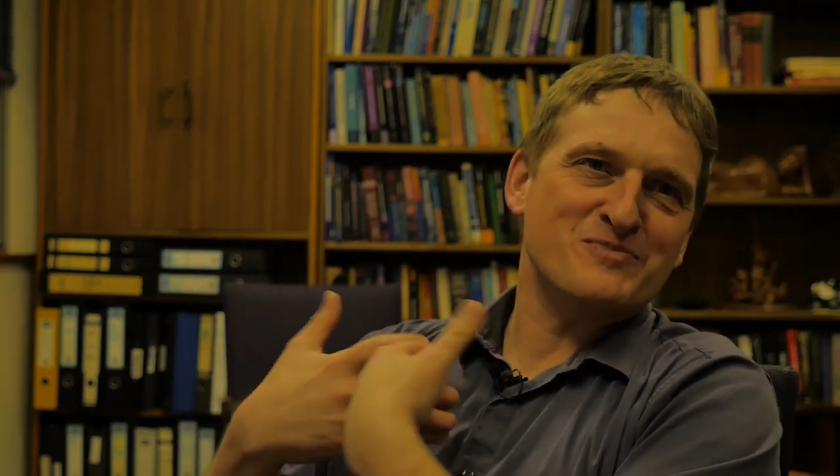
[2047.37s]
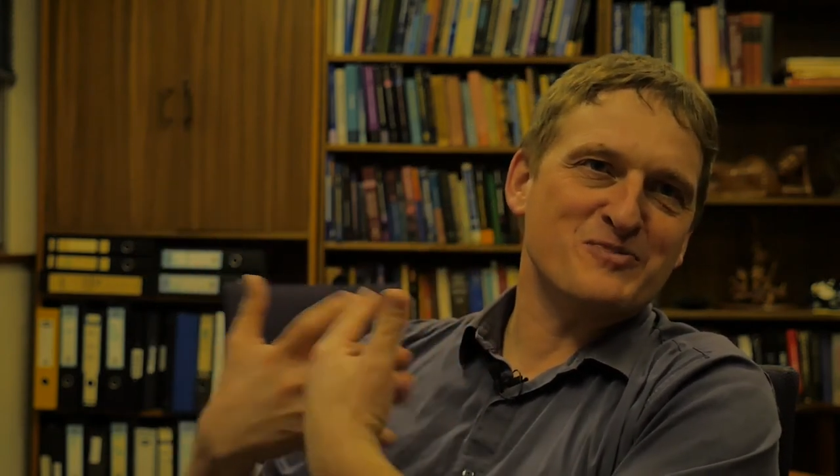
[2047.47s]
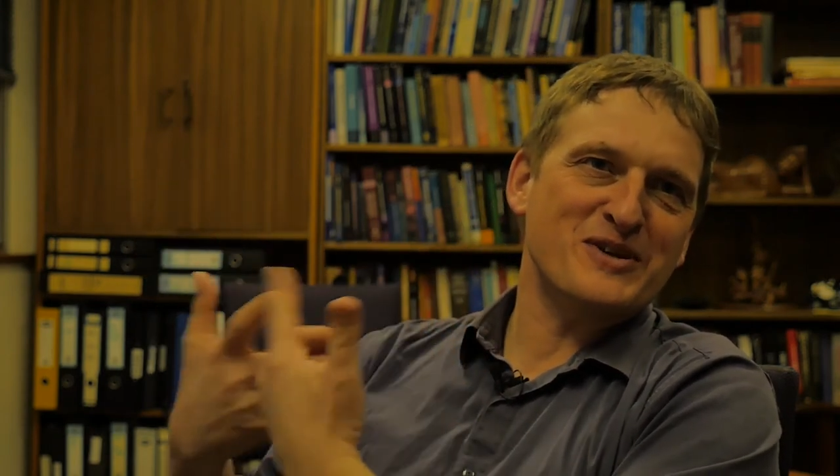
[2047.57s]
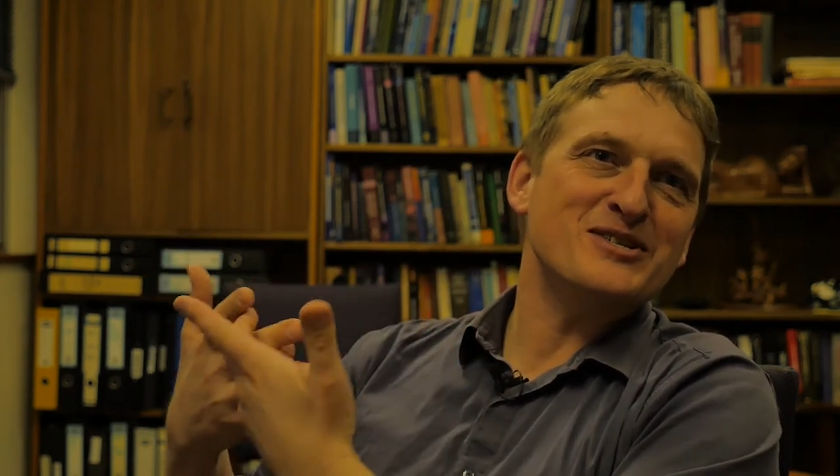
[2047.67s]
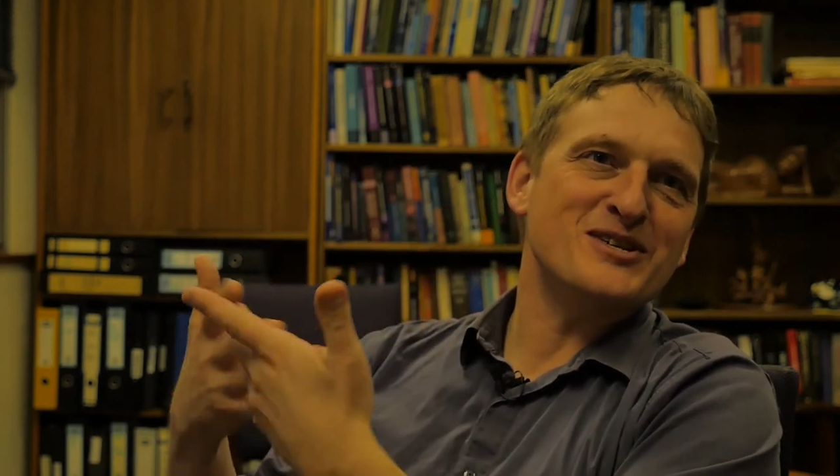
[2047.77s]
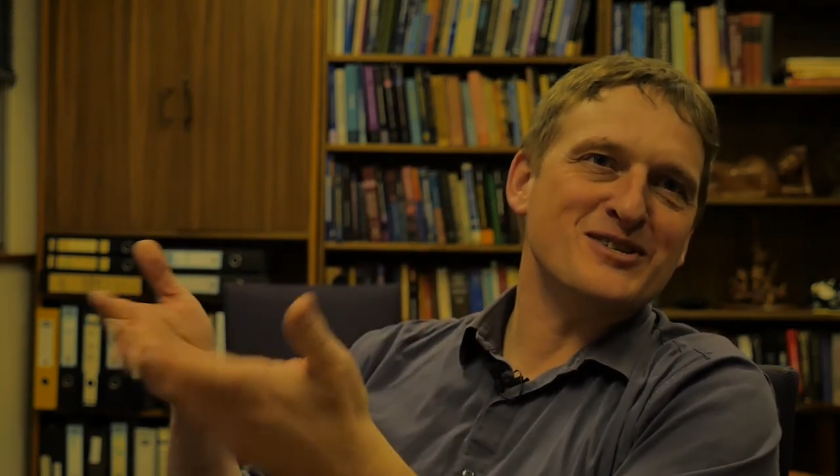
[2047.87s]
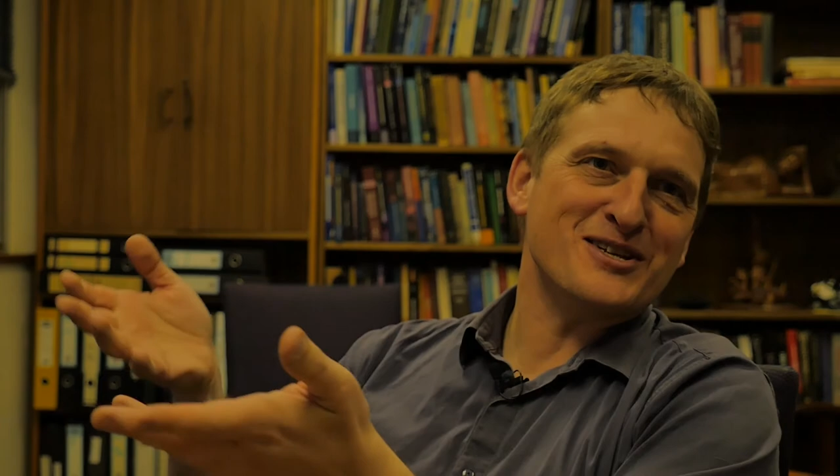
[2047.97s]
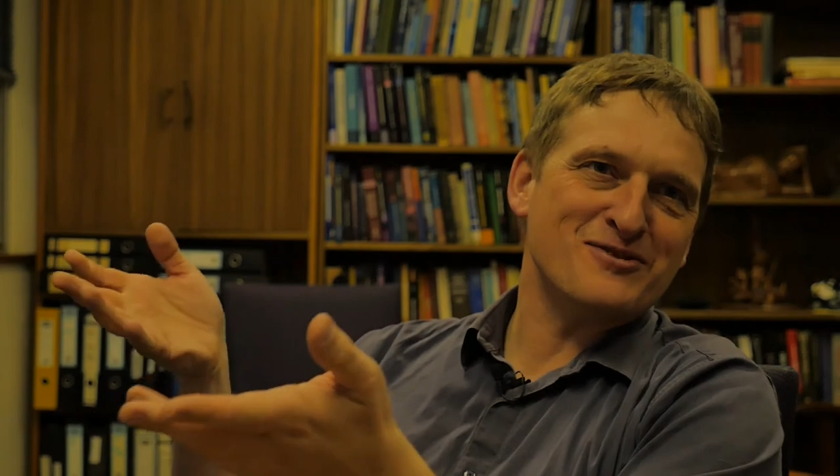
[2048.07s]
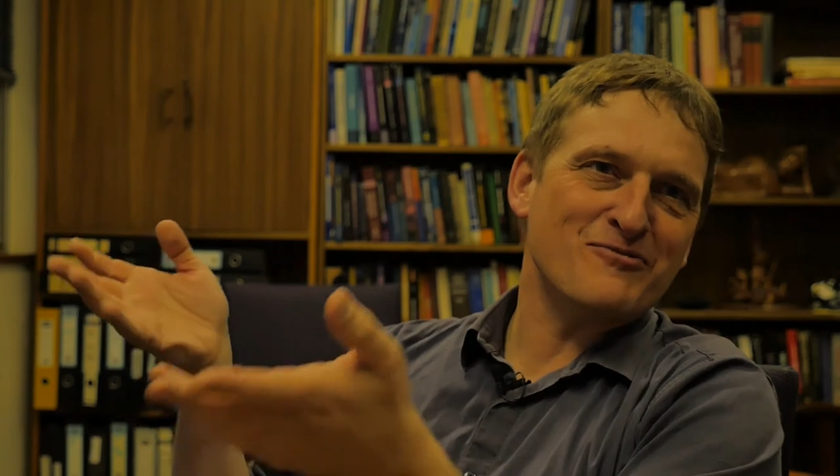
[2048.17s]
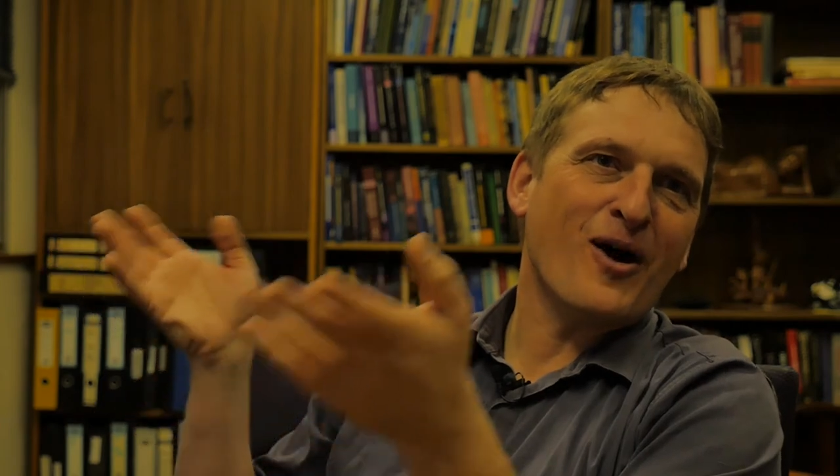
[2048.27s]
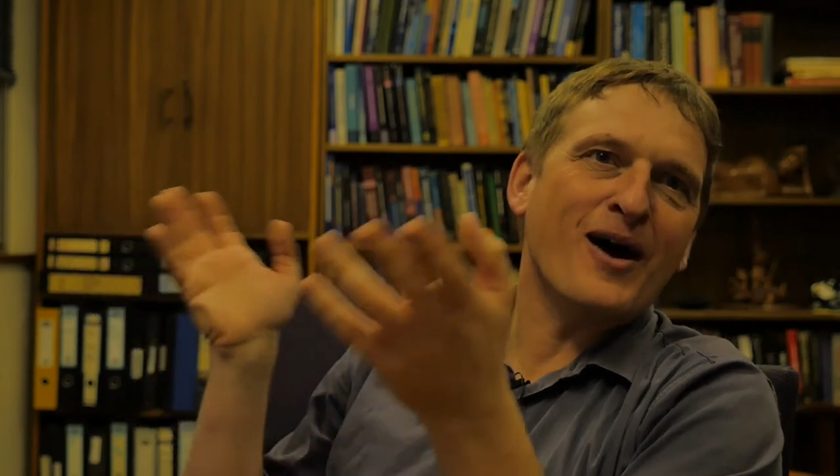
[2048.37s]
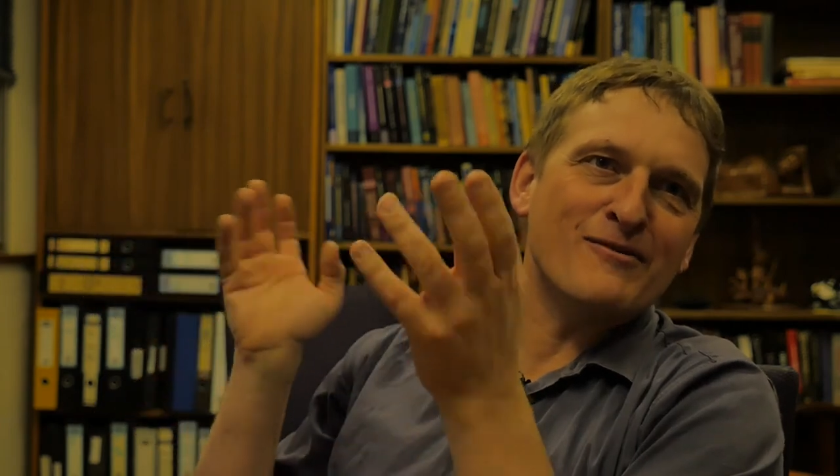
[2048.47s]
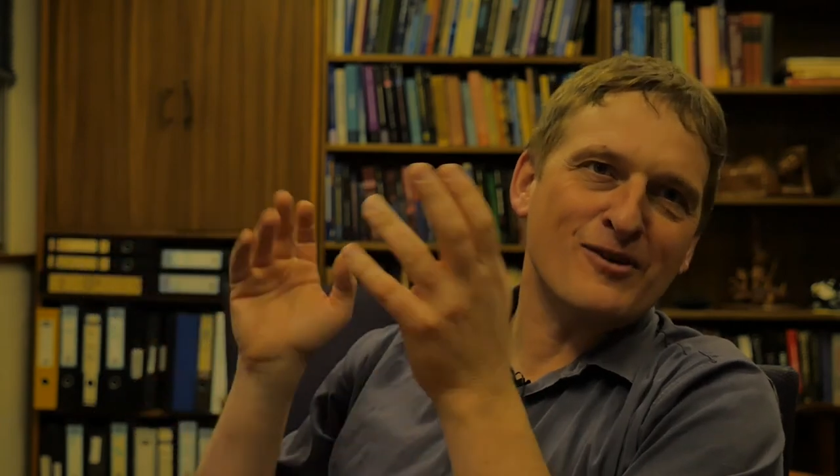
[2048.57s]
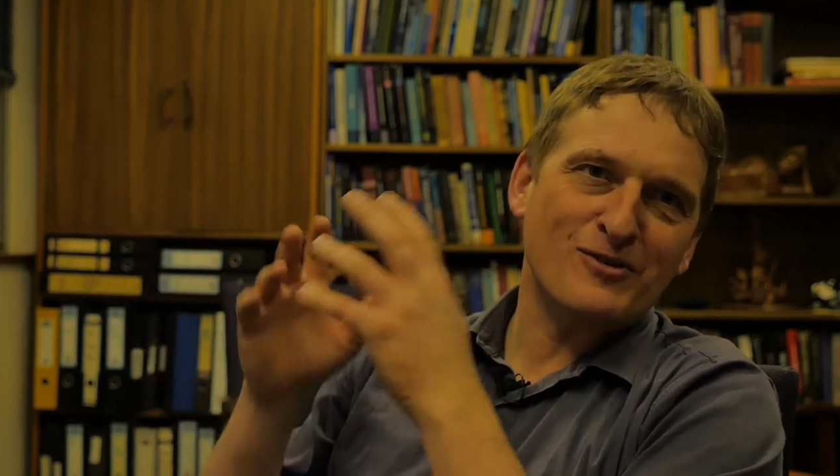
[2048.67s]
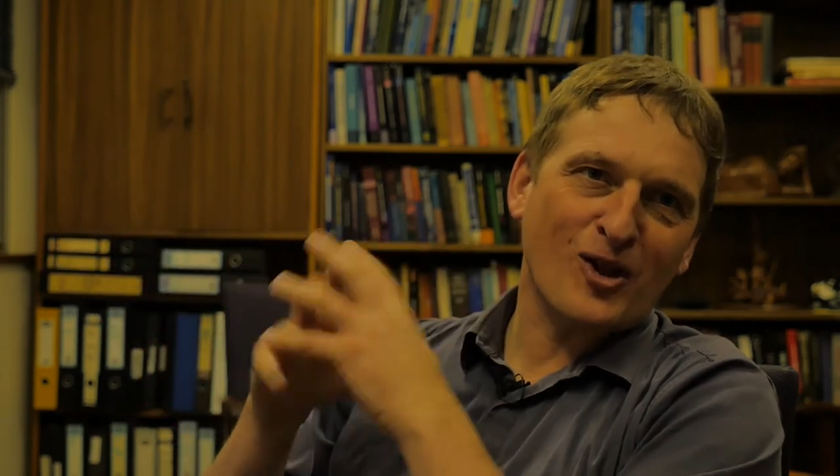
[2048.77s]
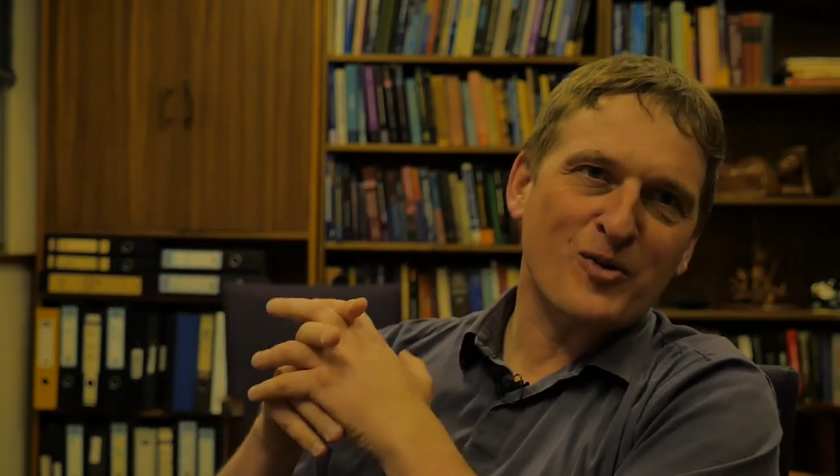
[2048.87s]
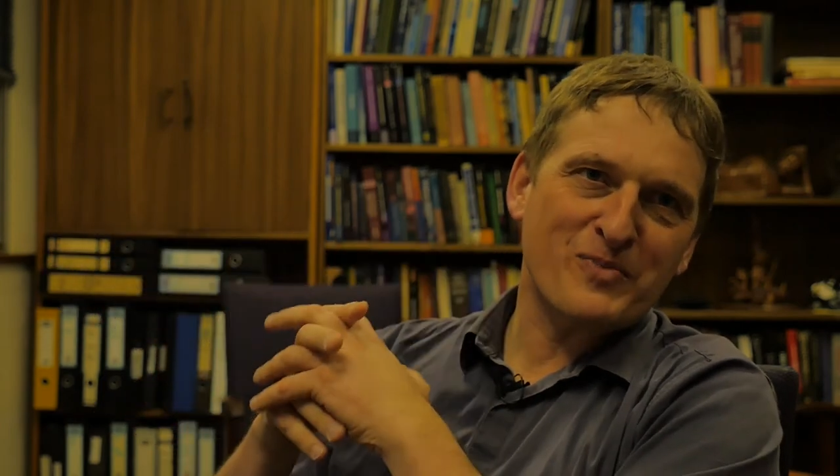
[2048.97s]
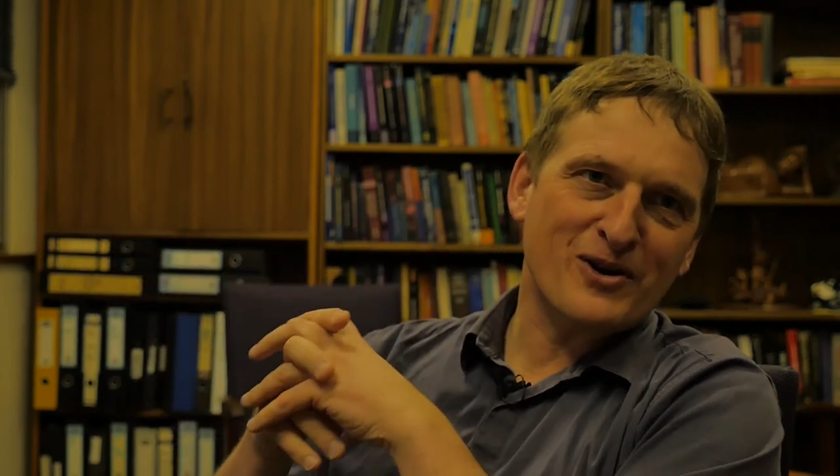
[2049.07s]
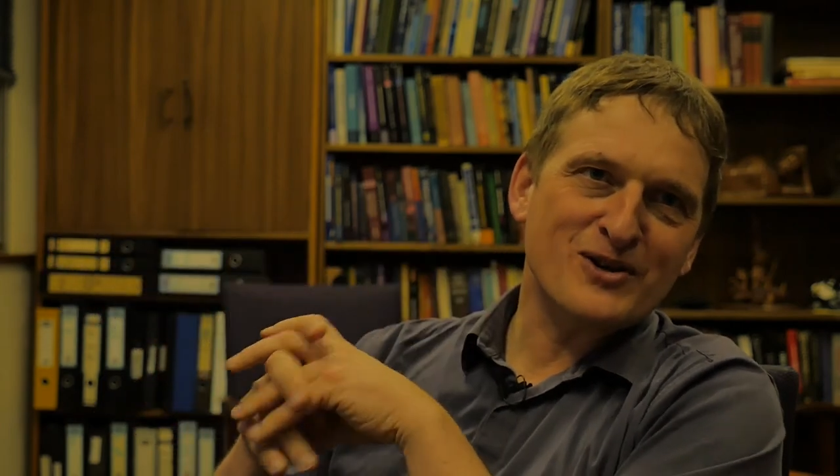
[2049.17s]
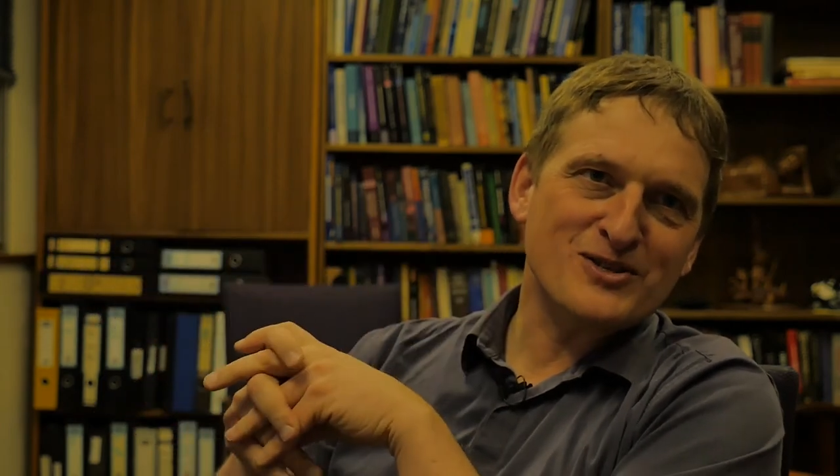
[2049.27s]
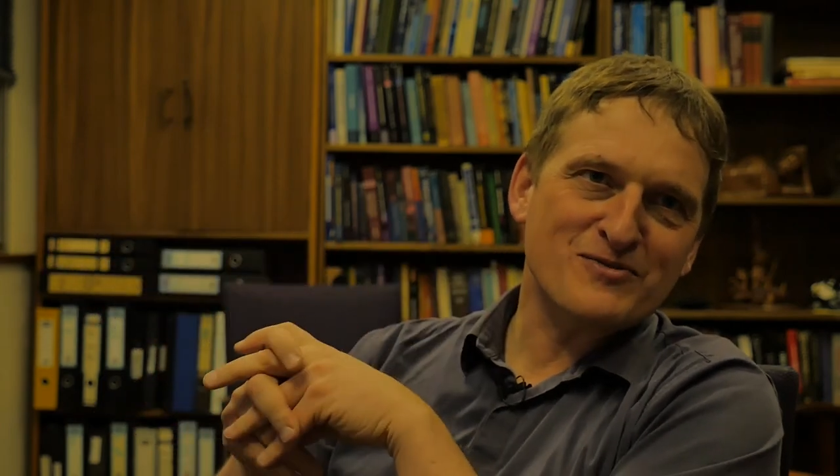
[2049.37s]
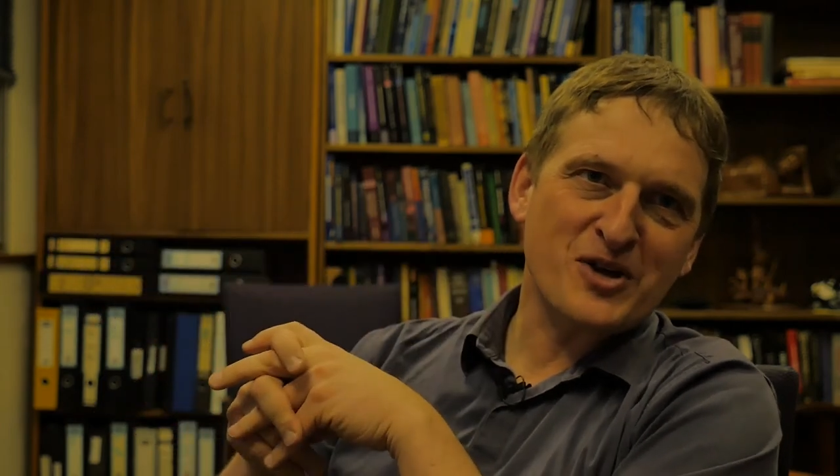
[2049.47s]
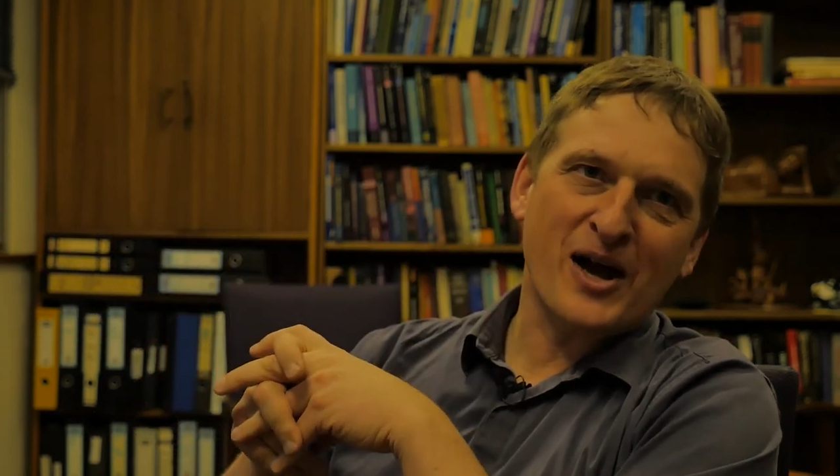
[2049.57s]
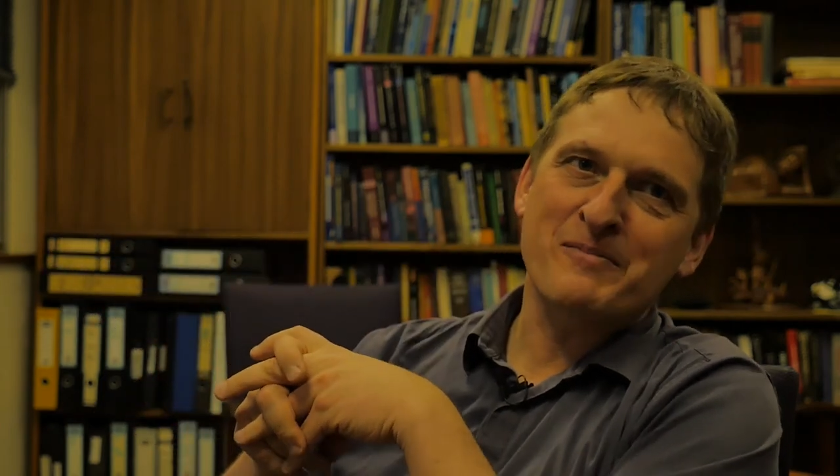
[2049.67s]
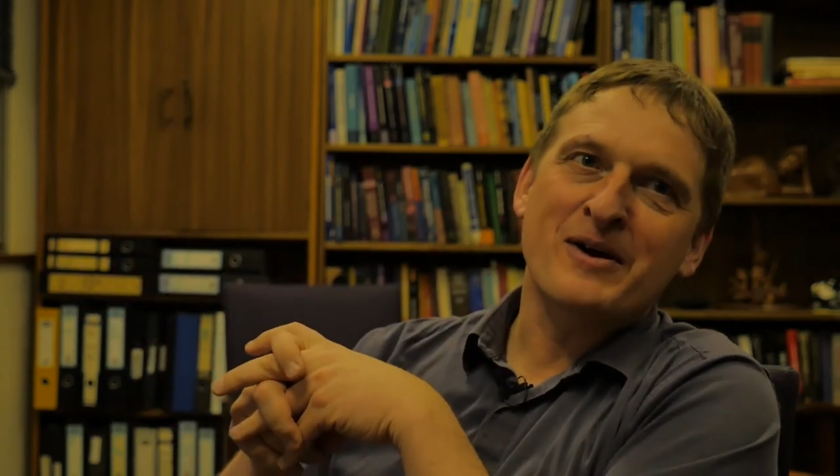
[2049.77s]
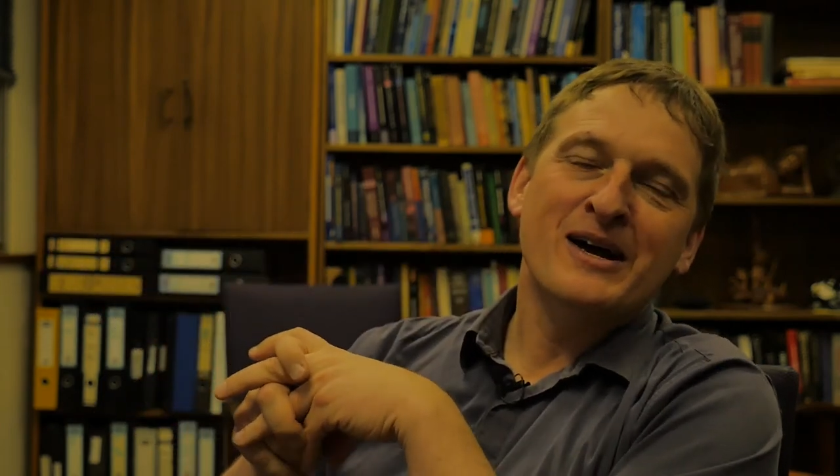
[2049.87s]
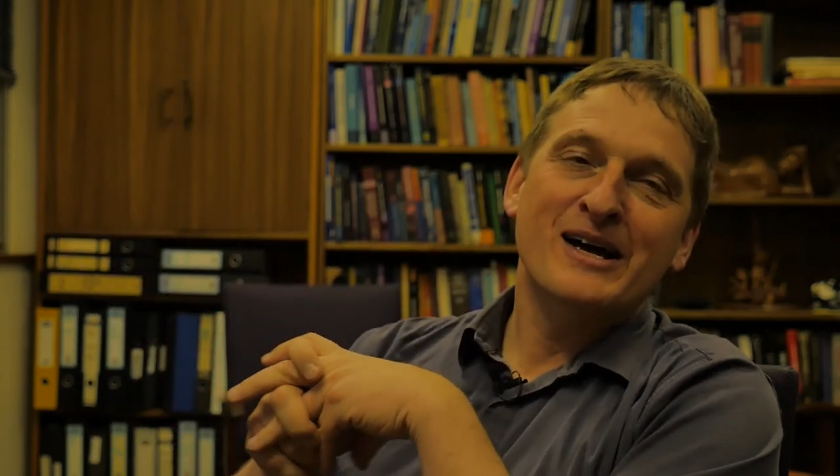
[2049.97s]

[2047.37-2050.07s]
species that survive over long periods of time,